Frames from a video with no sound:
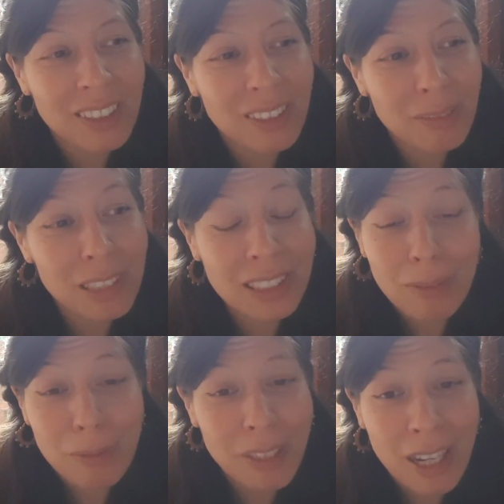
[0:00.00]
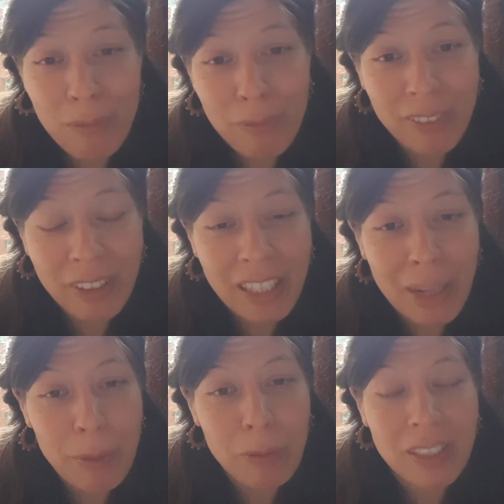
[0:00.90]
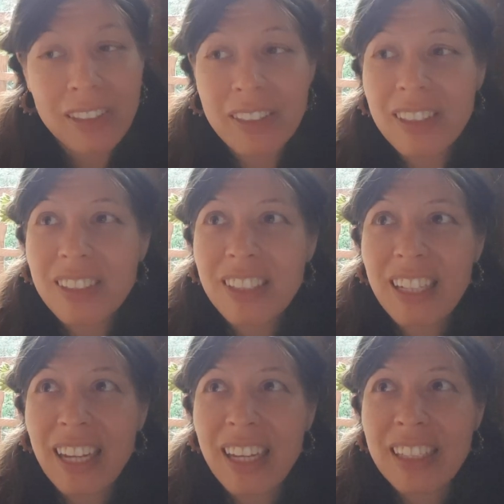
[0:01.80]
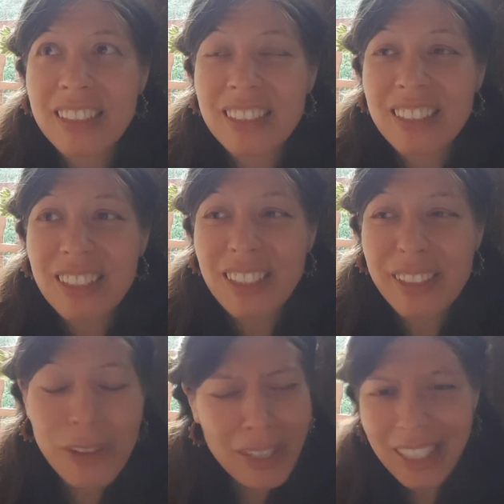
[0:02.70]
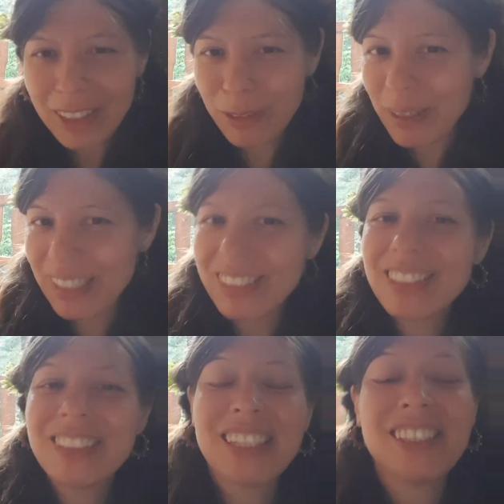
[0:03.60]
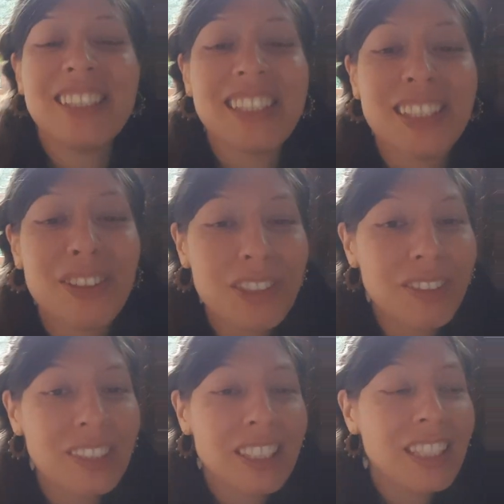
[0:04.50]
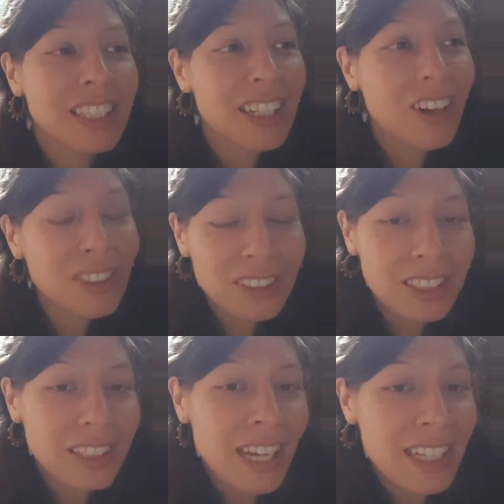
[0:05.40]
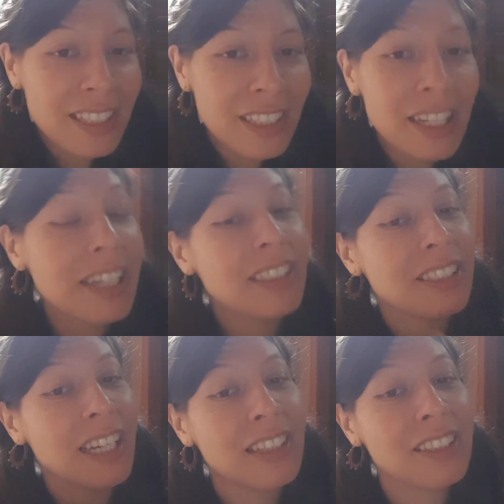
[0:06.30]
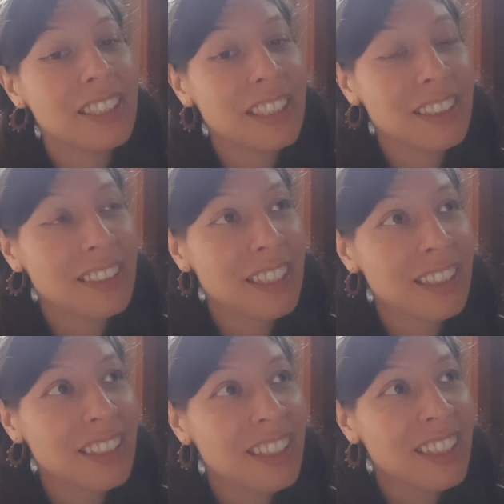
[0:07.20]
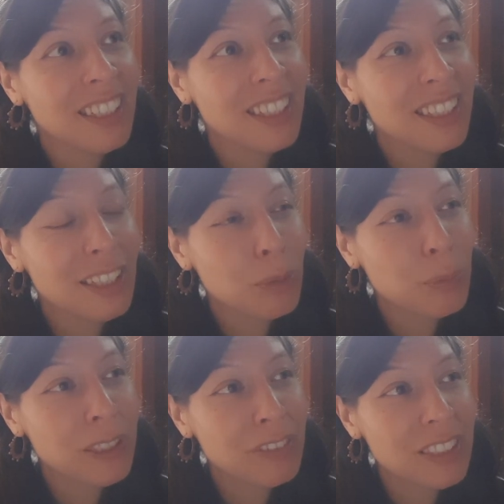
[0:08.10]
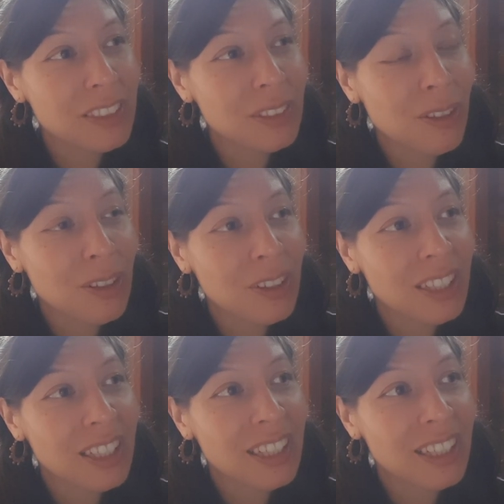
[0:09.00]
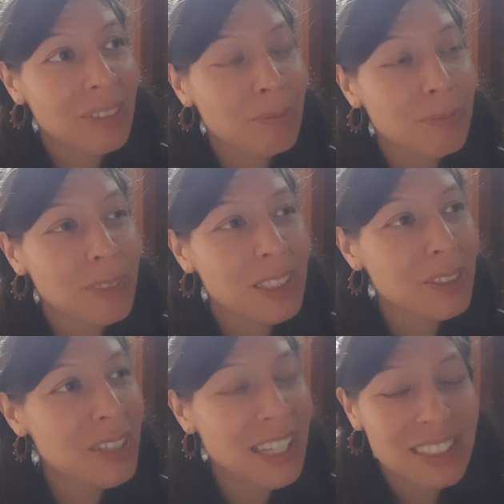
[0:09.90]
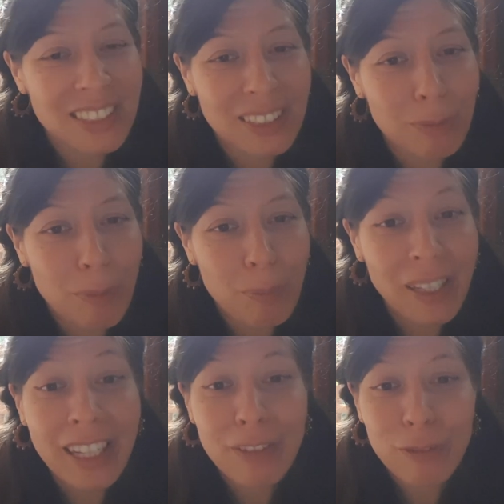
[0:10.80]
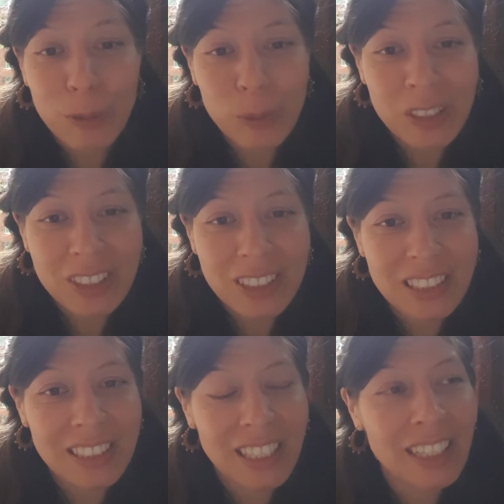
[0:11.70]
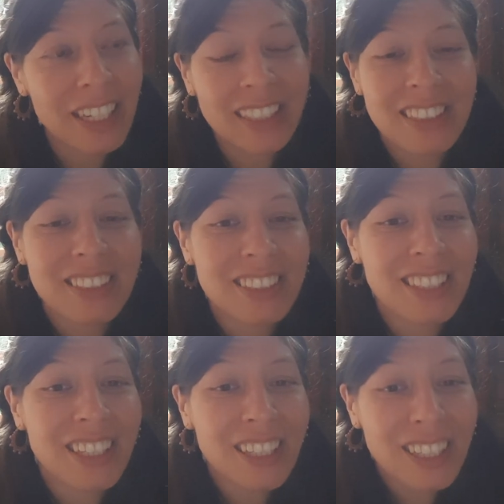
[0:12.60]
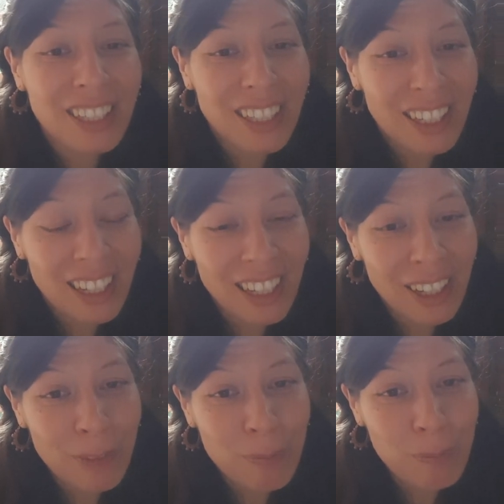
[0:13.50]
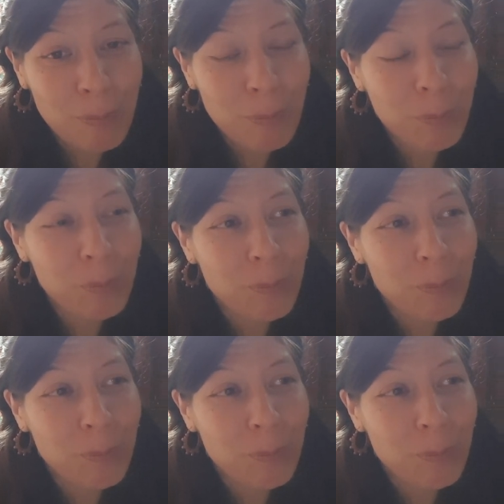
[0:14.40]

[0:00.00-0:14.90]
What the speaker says: which I'm very happy with, and longing and grace, I think, and also it has a lighter energy than the previous song. It also has a playfulness, a lightness, and